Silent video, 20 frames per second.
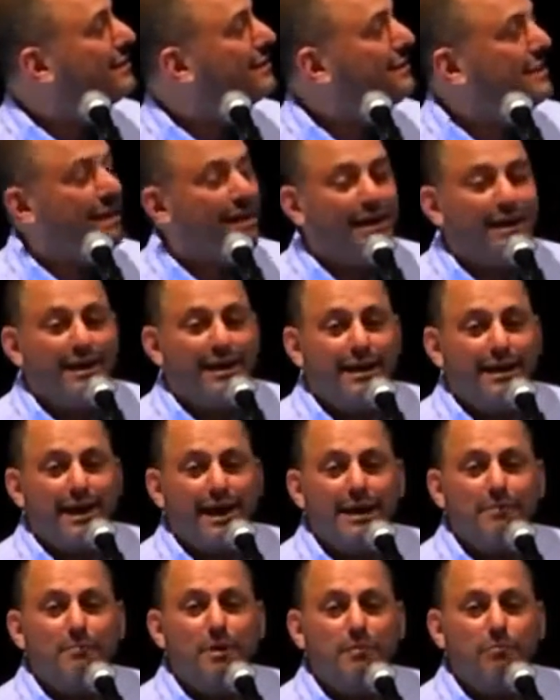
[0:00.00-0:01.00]
They
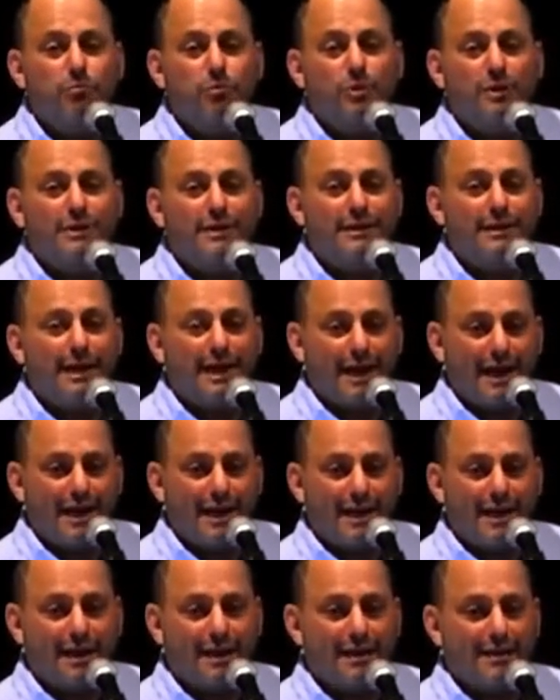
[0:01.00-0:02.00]
came up with an
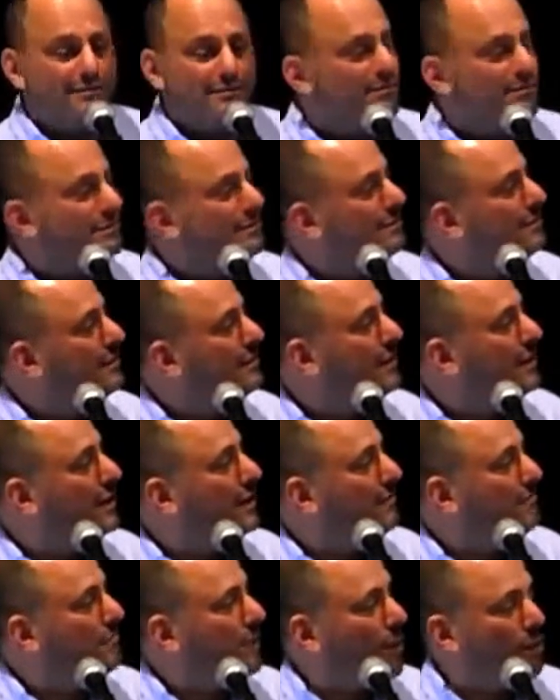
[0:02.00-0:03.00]
elegant
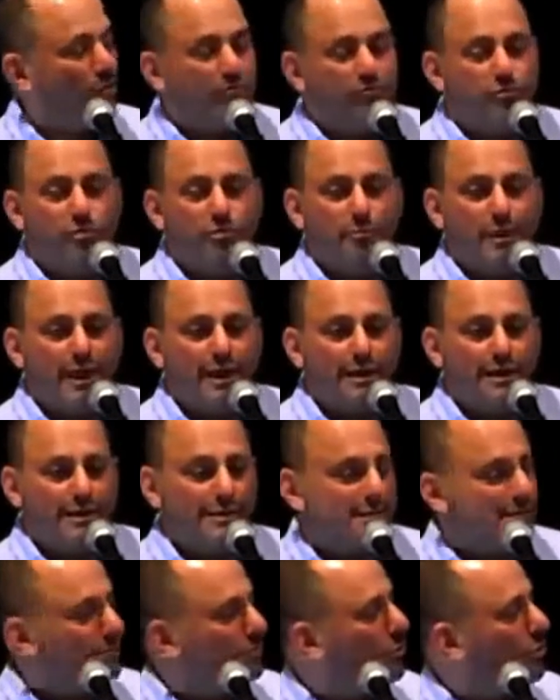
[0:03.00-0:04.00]
and powerful
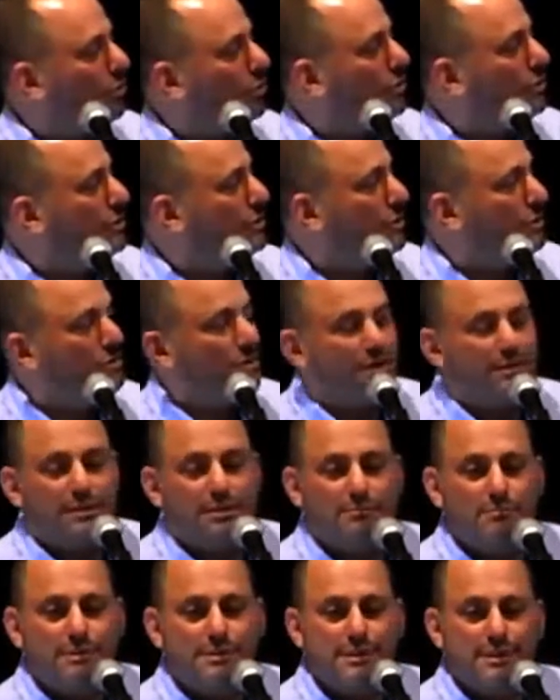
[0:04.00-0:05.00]
mechanism called
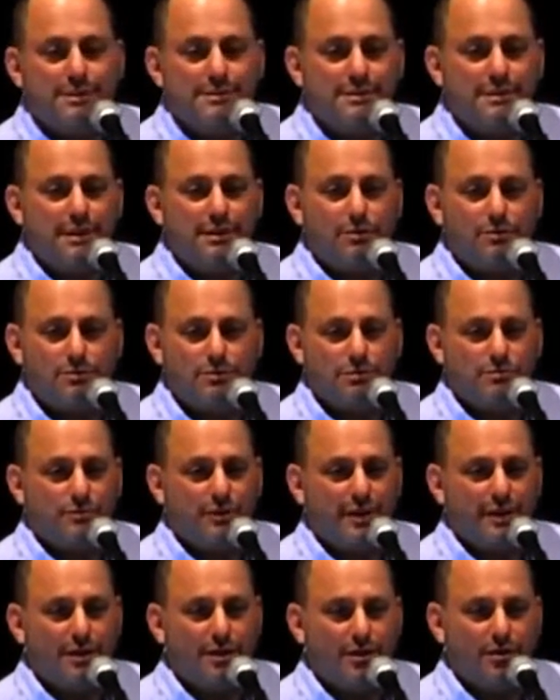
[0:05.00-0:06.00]
non-deterministic
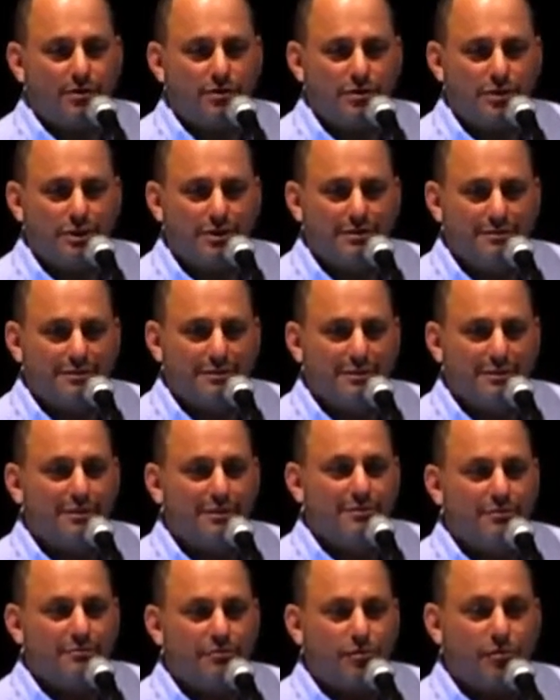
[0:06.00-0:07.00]
constraint logic,
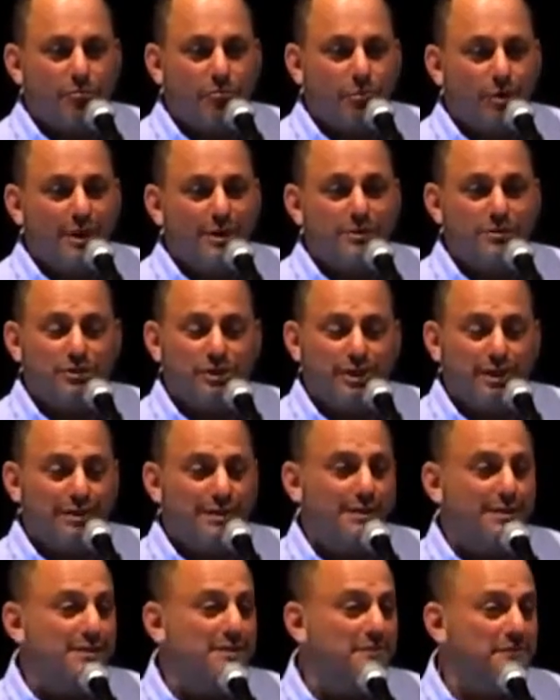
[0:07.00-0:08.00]
from which
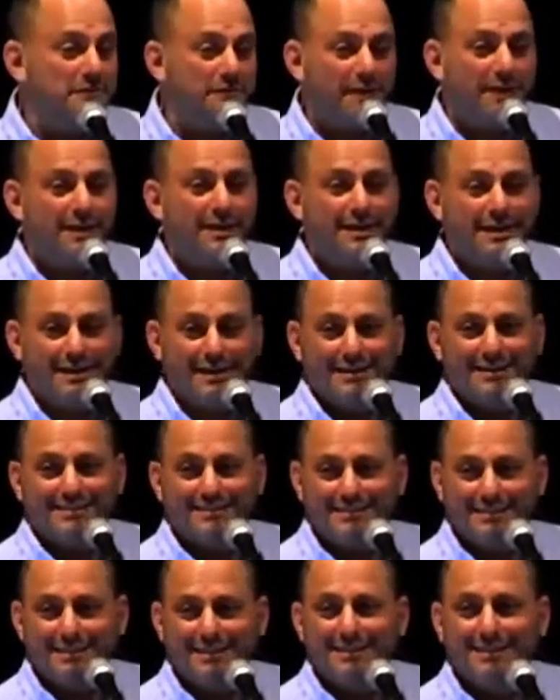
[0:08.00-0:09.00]
it is fairly
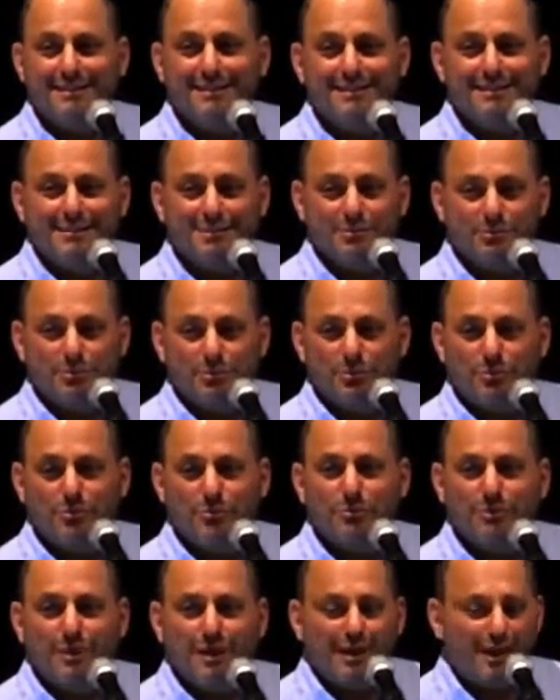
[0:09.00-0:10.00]
easy
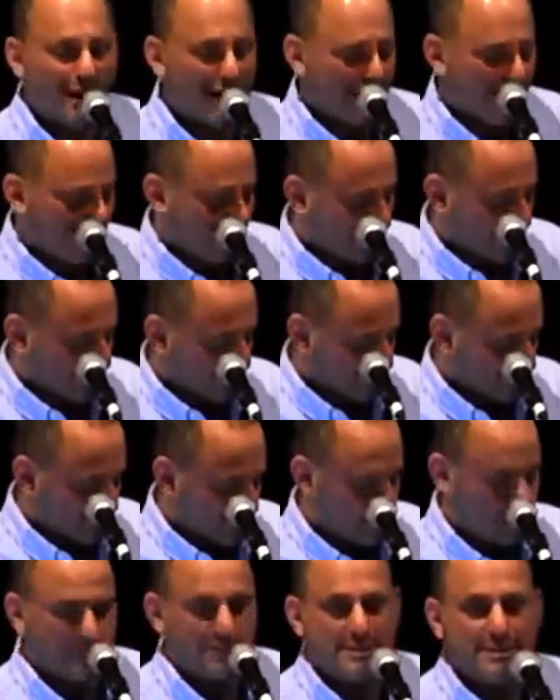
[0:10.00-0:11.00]
to derive
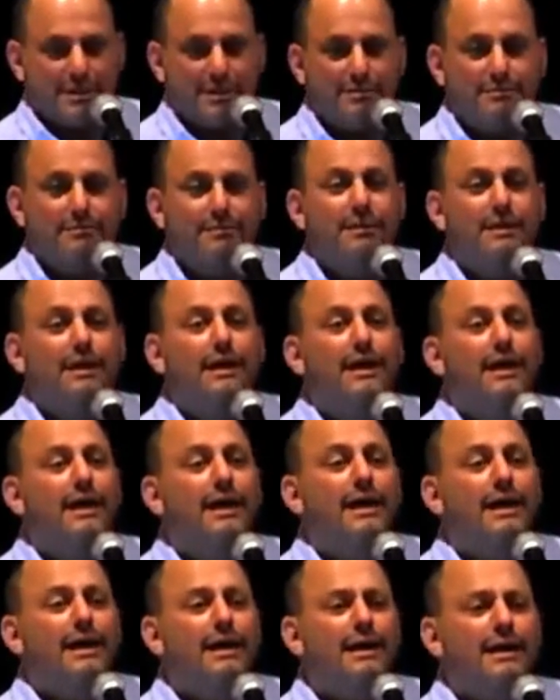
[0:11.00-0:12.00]
hardness result.
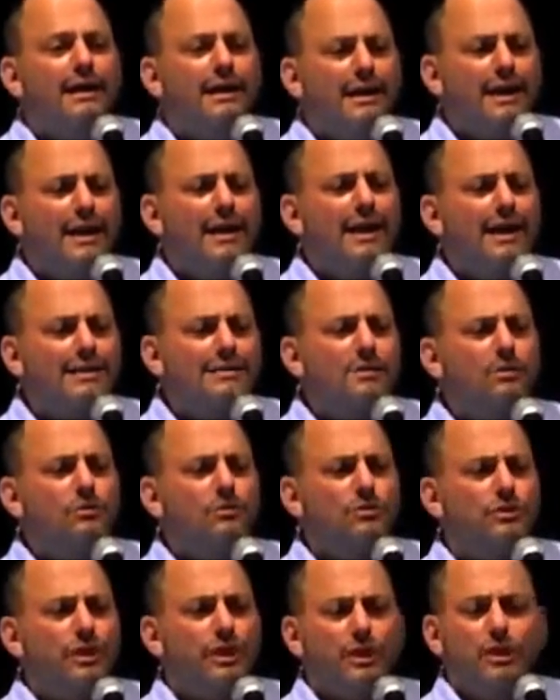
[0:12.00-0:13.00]
Let's
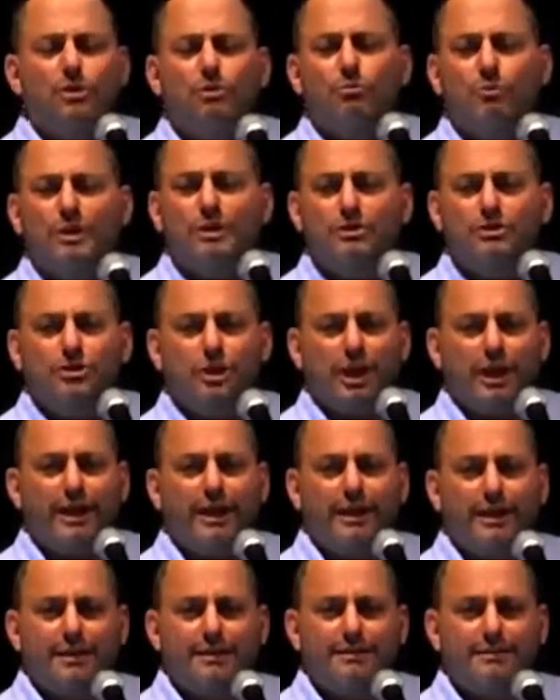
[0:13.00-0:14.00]
continue with
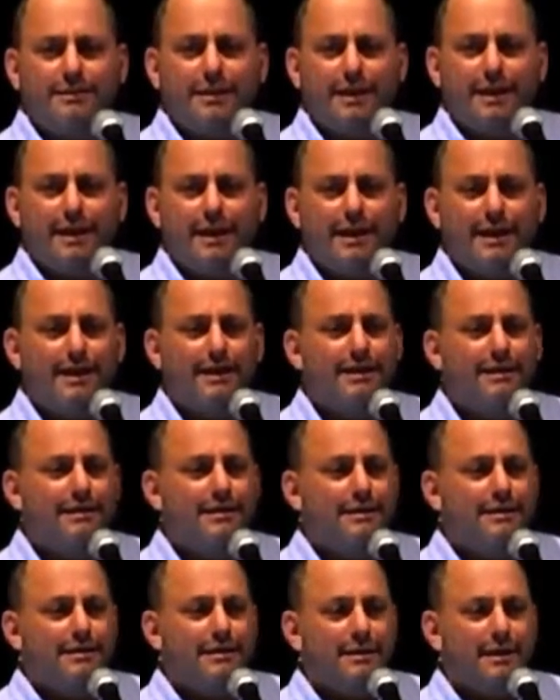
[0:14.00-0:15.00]
checking the
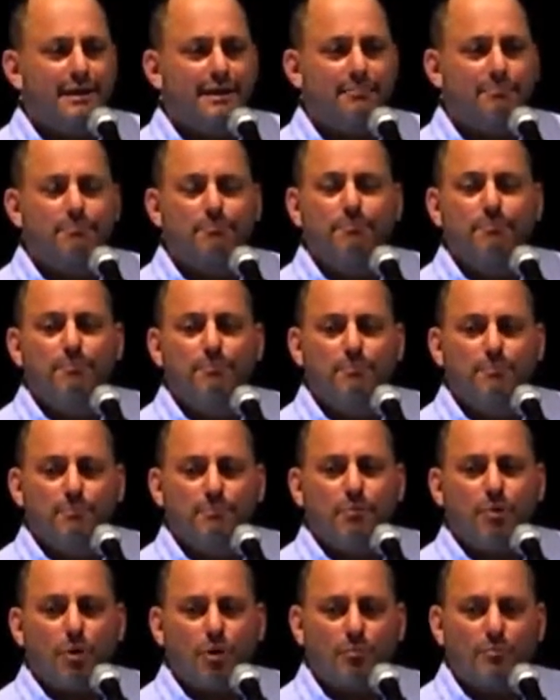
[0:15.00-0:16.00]

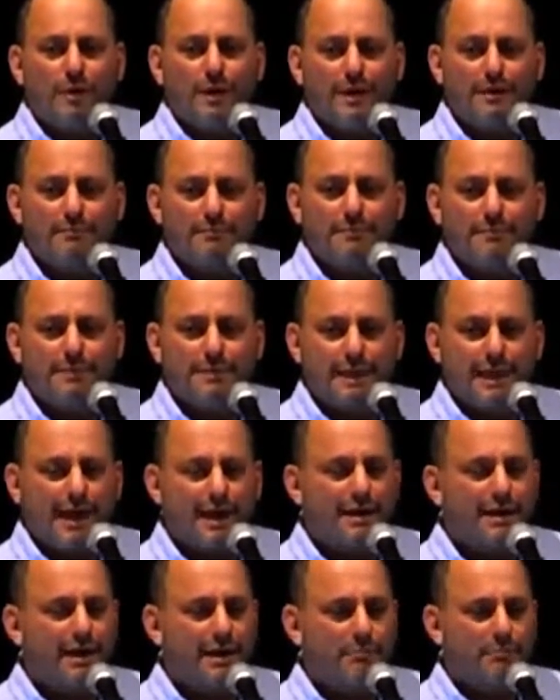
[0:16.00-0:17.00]
problem, the
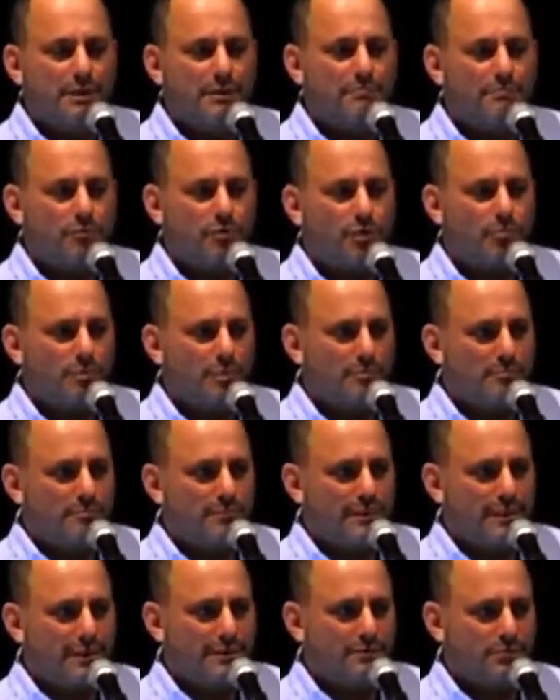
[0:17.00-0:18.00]
unlabeled
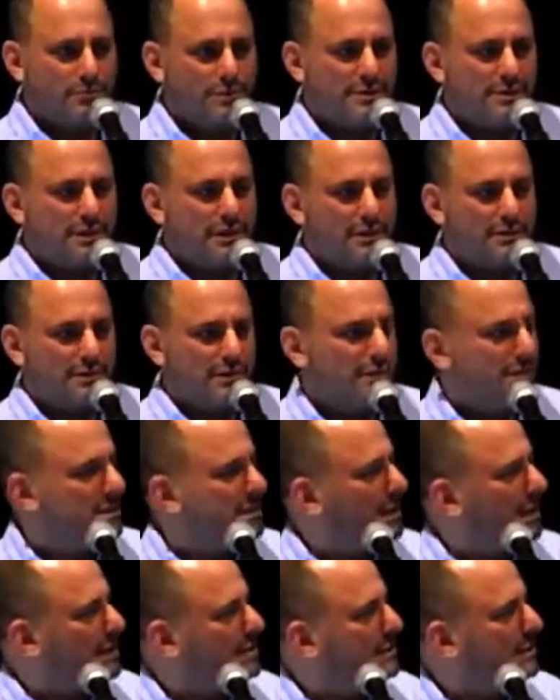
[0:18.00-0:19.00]
problem that we started
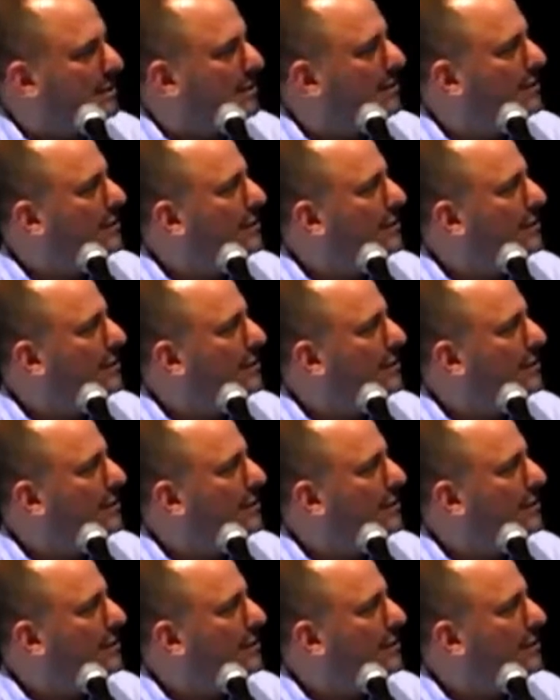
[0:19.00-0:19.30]
discussing.